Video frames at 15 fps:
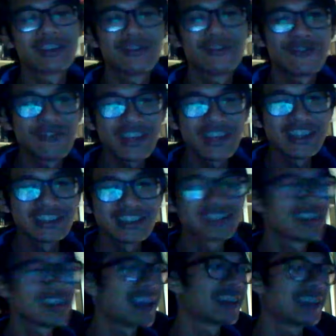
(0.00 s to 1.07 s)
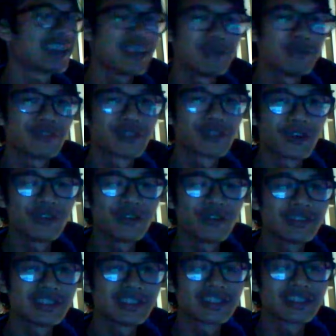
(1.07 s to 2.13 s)
It feels like Game of
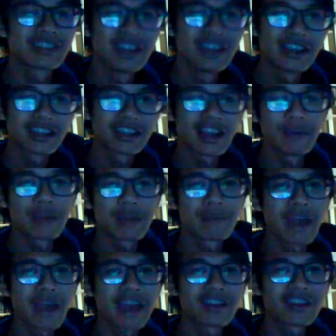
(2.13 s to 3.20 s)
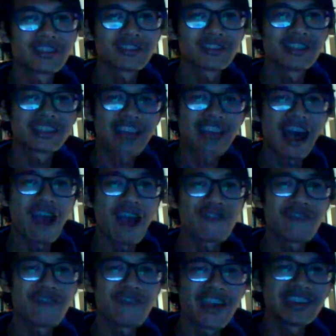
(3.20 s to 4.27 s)
Thrones is coming back onto this high
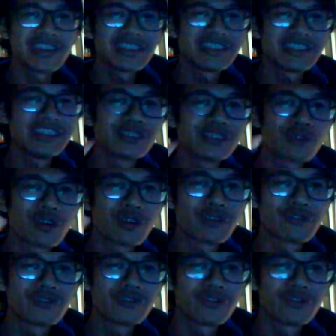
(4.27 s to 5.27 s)
fantasy sort of